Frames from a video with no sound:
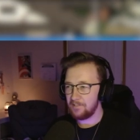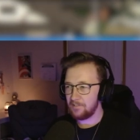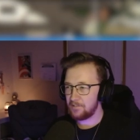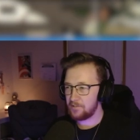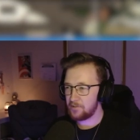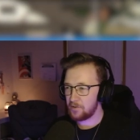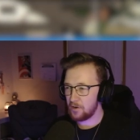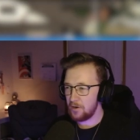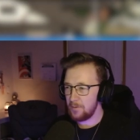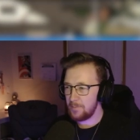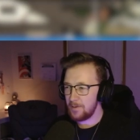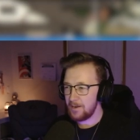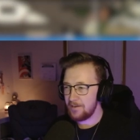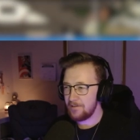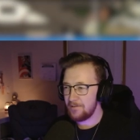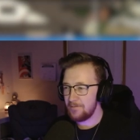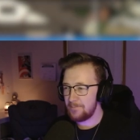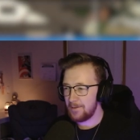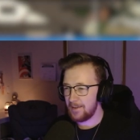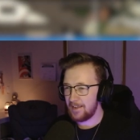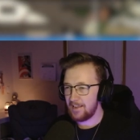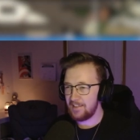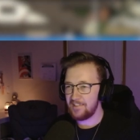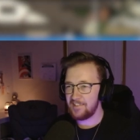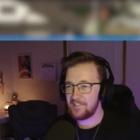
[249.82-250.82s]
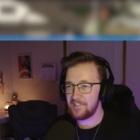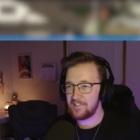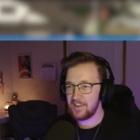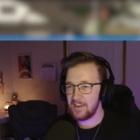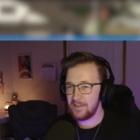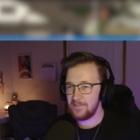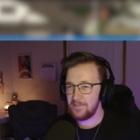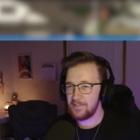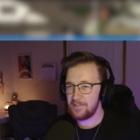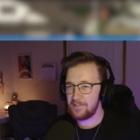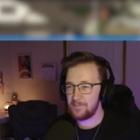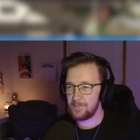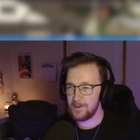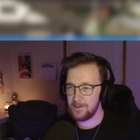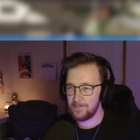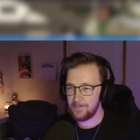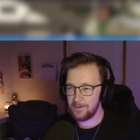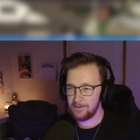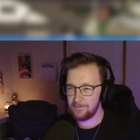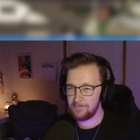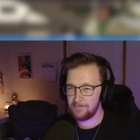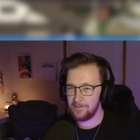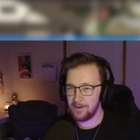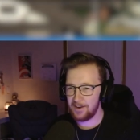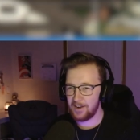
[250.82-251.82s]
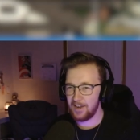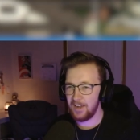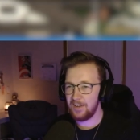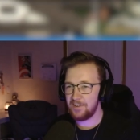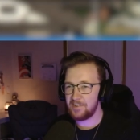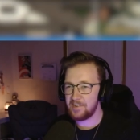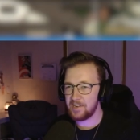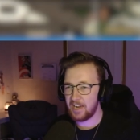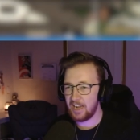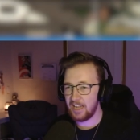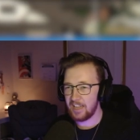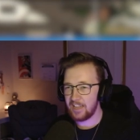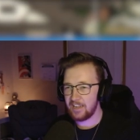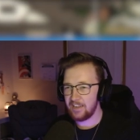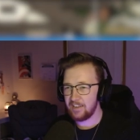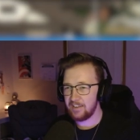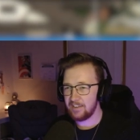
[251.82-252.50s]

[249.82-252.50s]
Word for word: Tobe Hooper and Steven Spielberg working together?